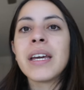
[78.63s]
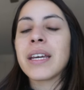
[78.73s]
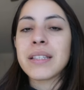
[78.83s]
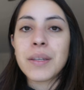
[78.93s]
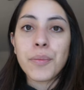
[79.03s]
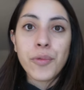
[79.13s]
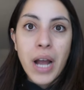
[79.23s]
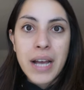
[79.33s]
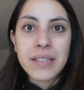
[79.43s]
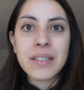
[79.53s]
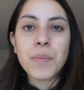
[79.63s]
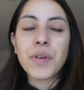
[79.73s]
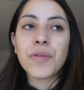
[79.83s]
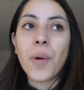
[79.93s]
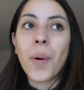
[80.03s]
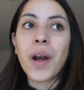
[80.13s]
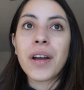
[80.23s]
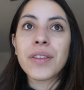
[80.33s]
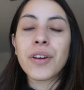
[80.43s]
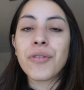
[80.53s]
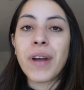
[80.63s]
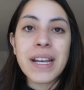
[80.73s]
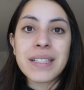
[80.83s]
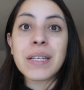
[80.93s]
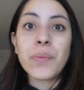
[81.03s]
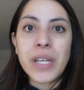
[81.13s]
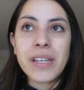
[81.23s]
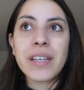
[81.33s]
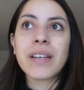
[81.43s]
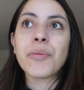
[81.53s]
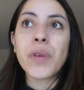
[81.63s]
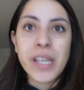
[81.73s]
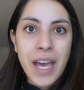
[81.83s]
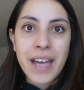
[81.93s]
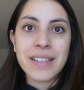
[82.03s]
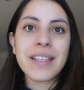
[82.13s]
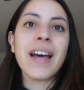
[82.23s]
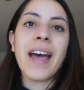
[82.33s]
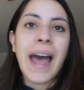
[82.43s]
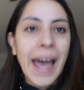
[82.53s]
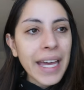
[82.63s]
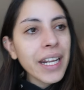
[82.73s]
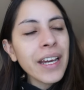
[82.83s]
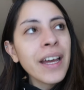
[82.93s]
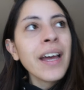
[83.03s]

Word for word: get some rest before the crazy week weekend ahead.